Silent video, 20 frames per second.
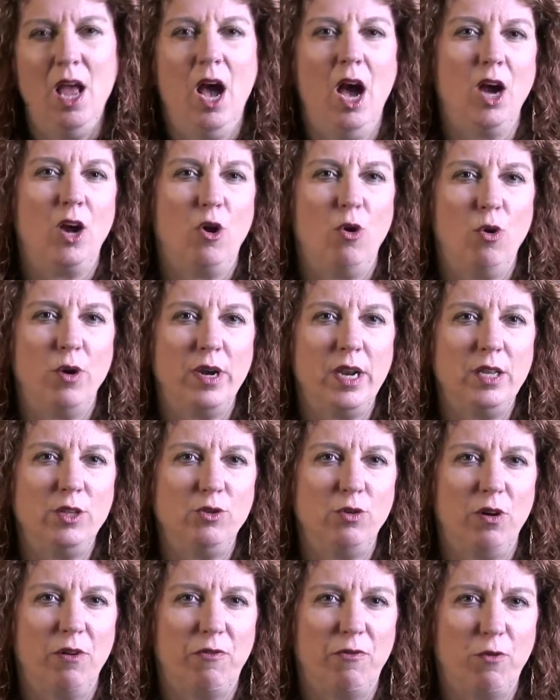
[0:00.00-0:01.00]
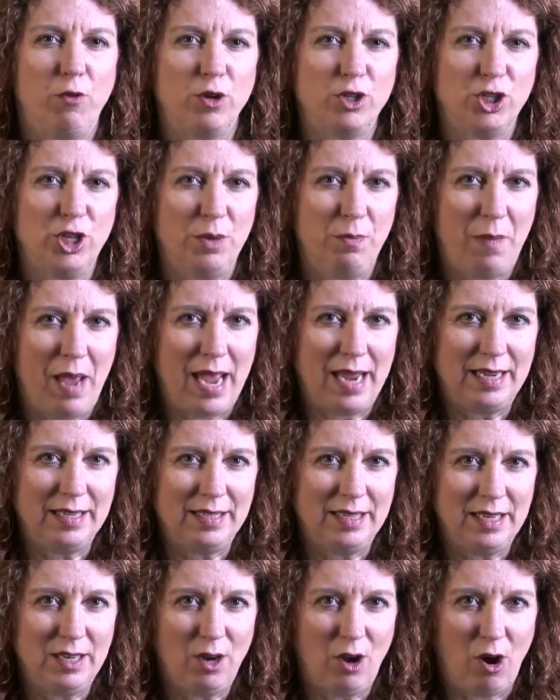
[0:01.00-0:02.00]
According to a Fortune
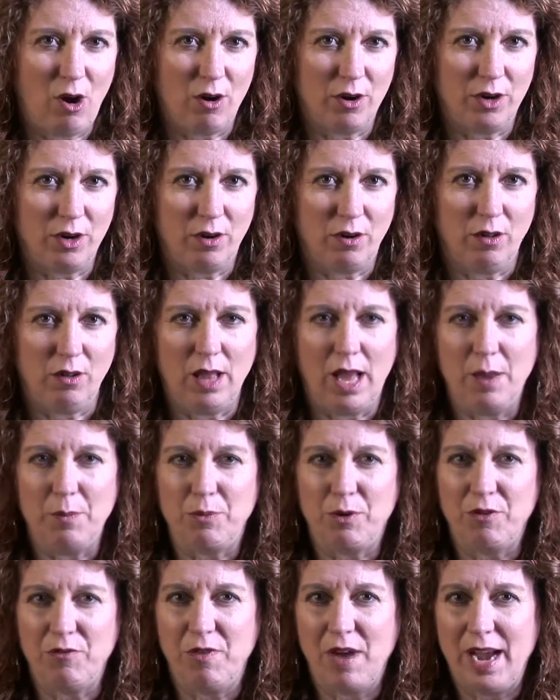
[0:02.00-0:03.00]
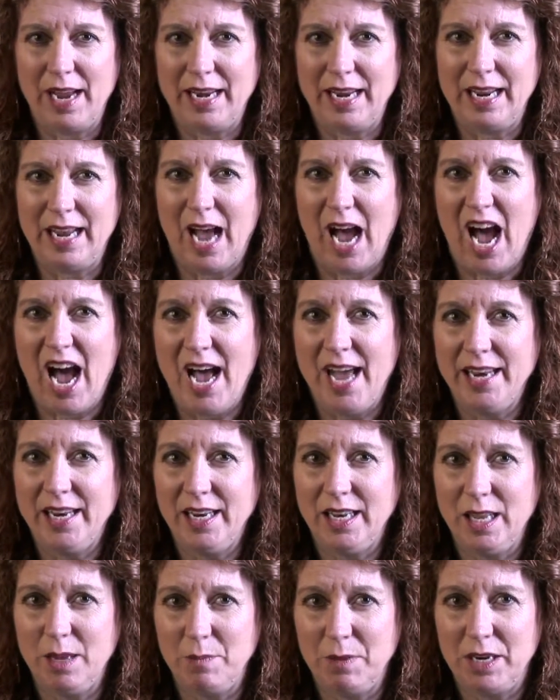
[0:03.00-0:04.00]
magazine article on providing
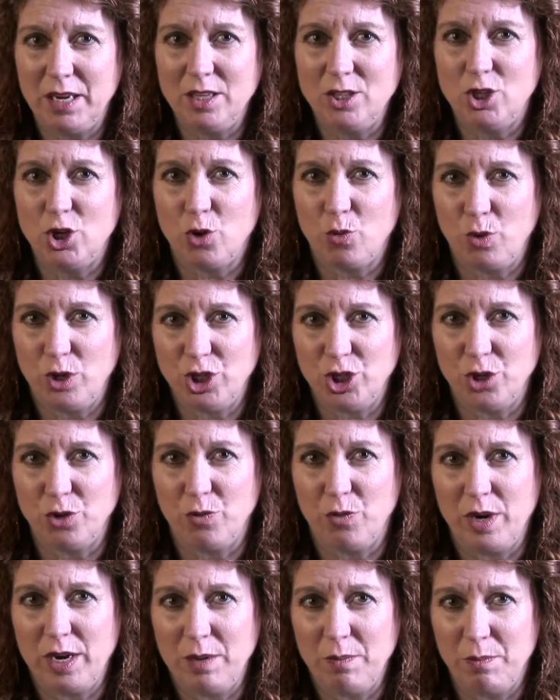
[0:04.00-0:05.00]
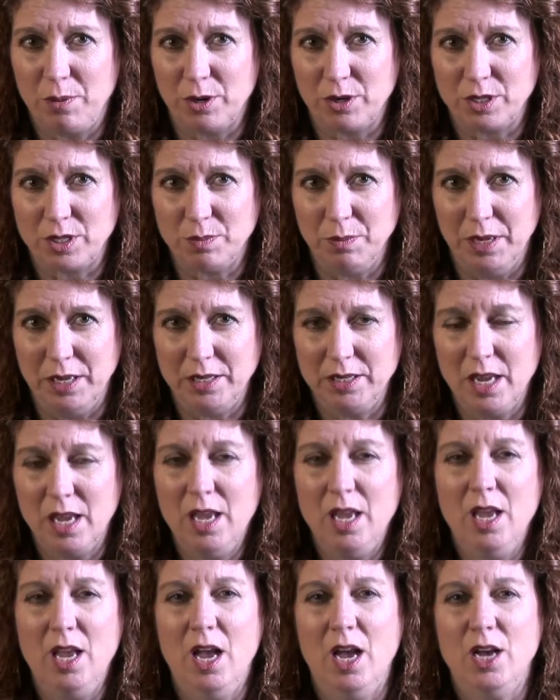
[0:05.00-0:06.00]
unlimited tuition reimbursement,
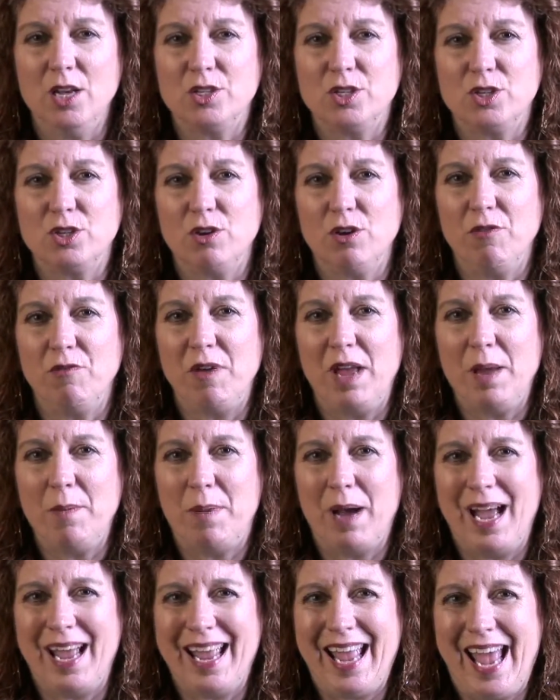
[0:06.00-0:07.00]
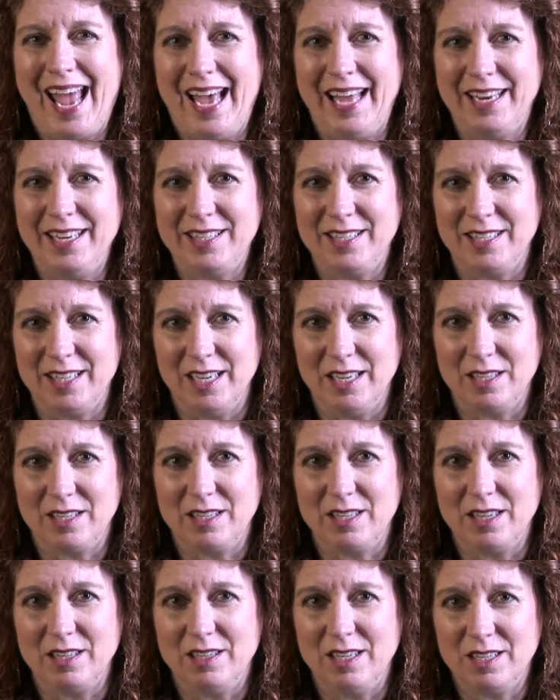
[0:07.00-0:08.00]
a survey by EdAssist
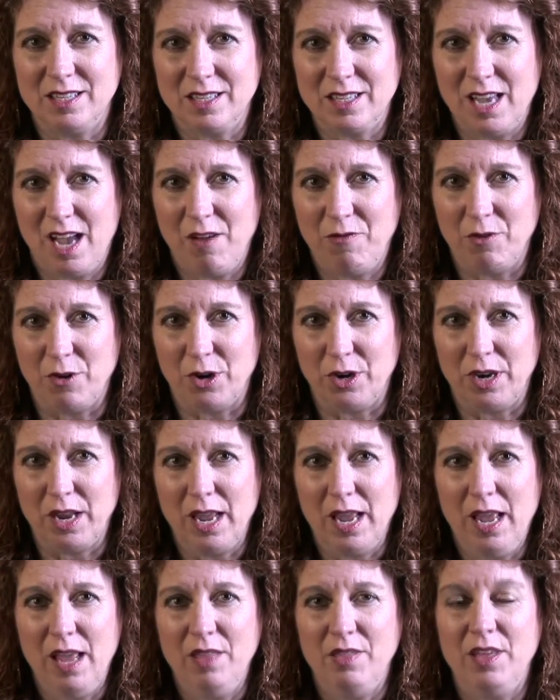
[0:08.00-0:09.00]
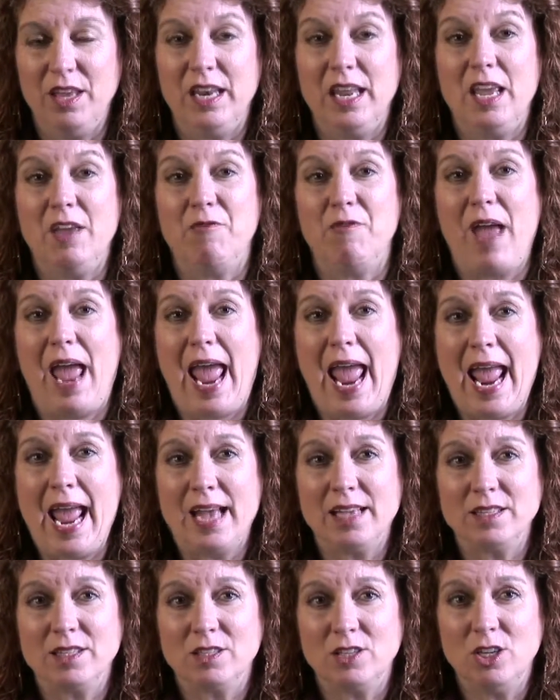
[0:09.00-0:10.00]
discovered that if
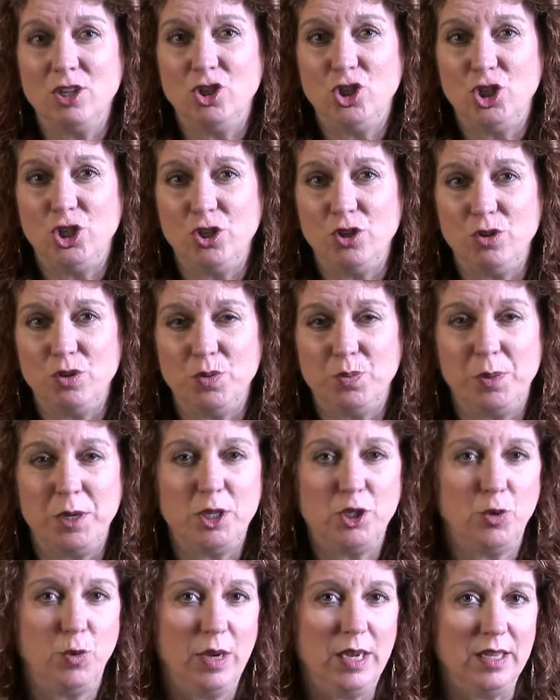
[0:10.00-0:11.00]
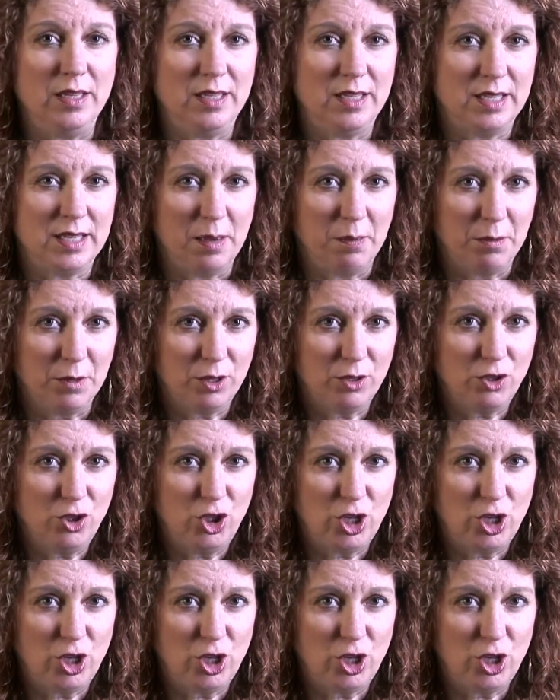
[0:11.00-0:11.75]
asked to choose between similar